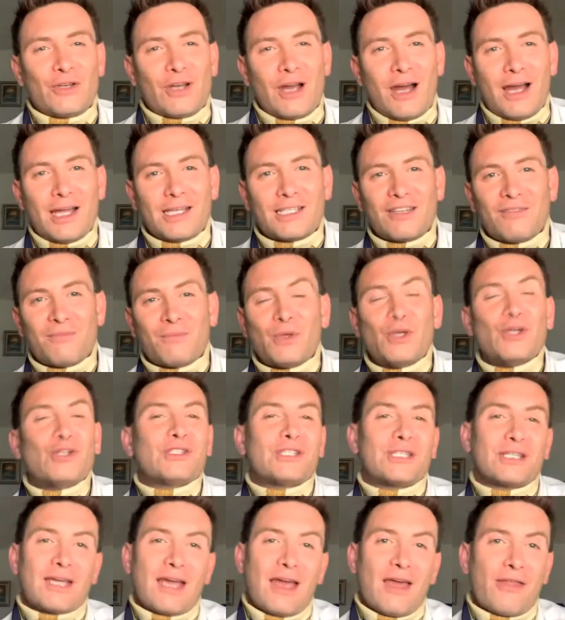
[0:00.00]
you guys have put
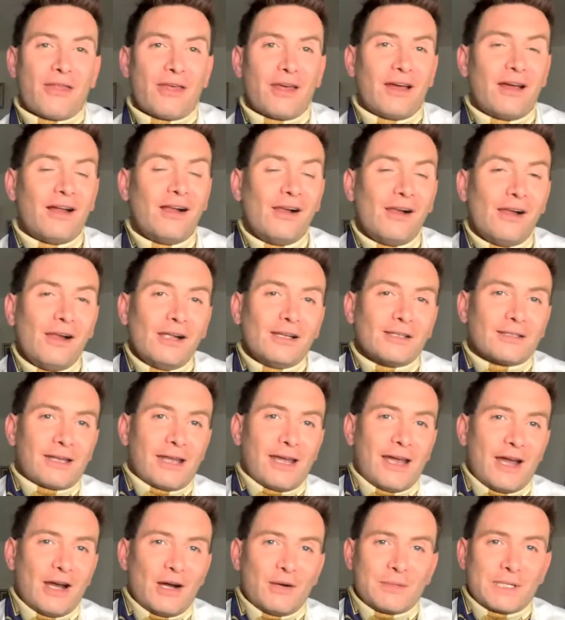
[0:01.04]
together to
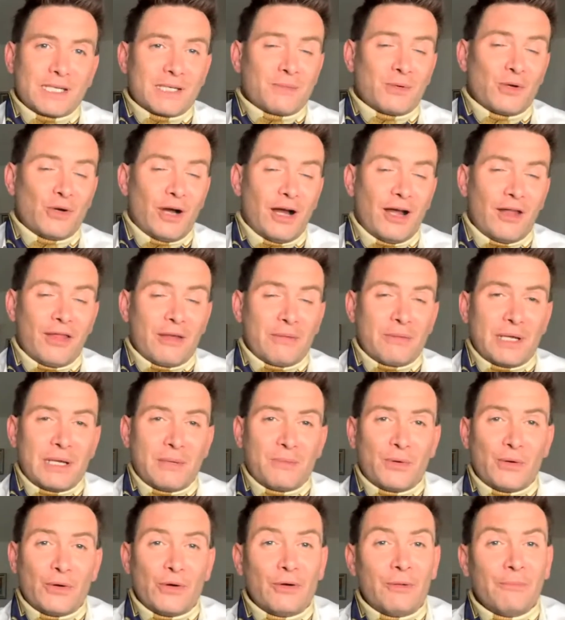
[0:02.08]
help support other
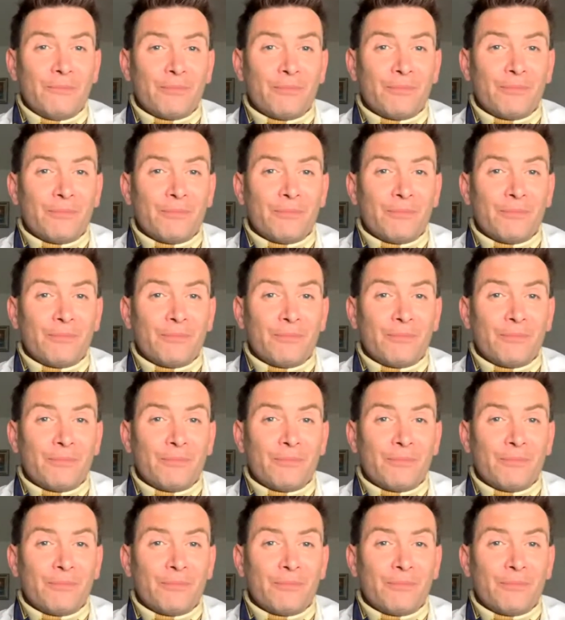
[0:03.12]
people.